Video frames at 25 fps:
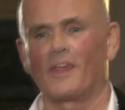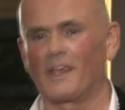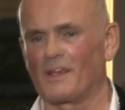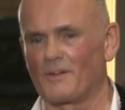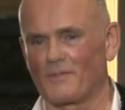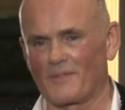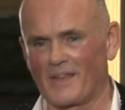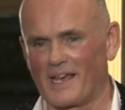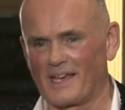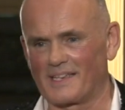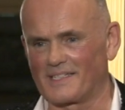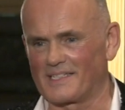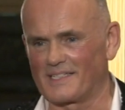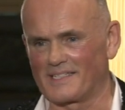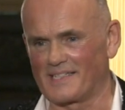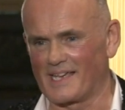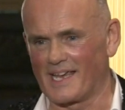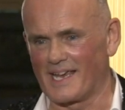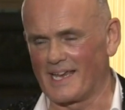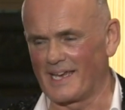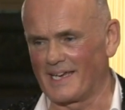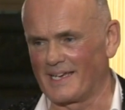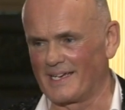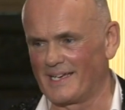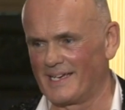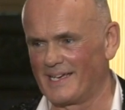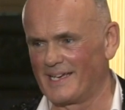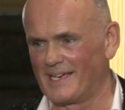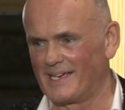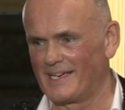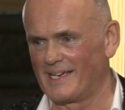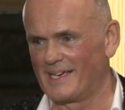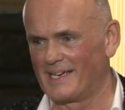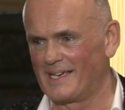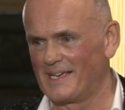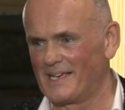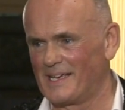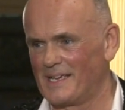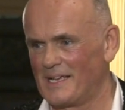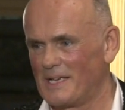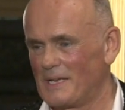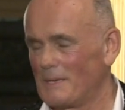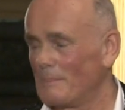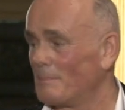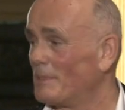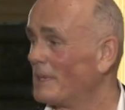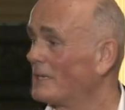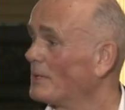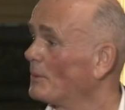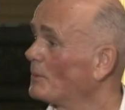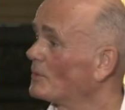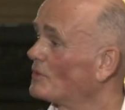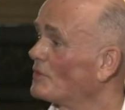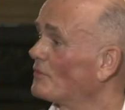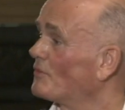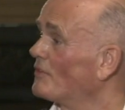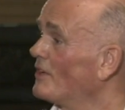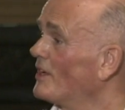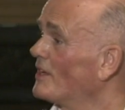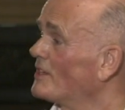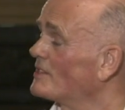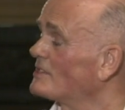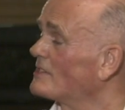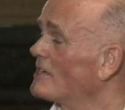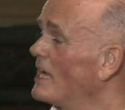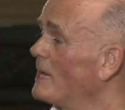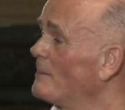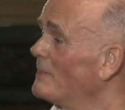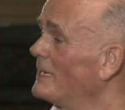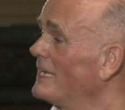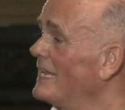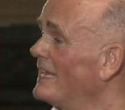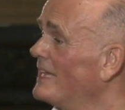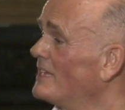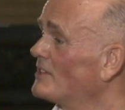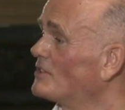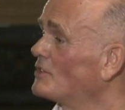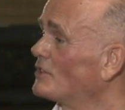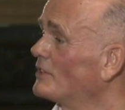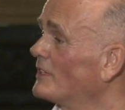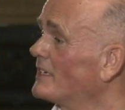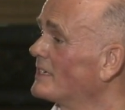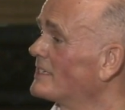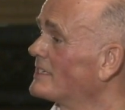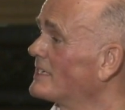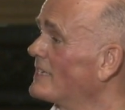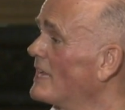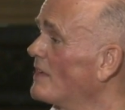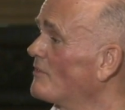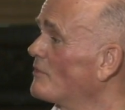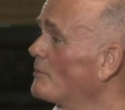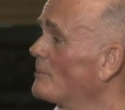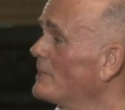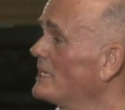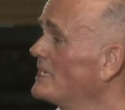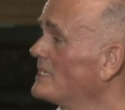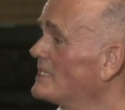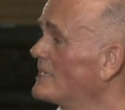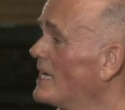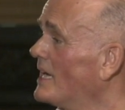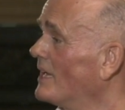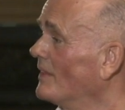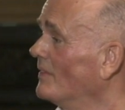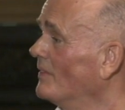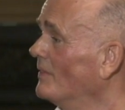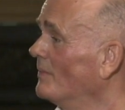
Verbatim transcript: of that today, but it was the first time in history it had ever been done